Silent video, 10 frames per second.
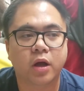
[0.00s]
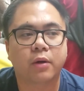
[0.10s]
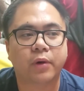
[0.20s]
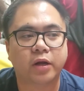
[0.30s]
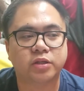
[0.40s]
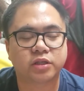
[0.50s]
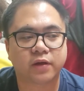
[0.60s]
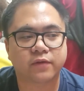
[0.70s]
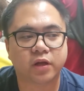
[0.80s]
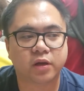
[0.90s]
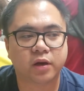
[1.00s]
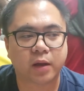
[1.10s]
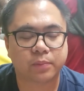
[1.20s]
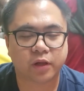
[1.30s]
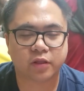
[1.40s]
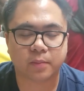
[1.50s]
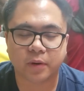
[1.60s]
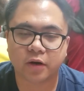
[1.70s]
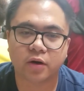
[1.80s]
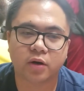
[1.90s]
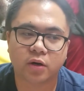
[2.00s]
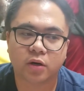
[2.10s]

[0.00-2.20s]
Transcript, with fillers: Round seven, I played the Mirror.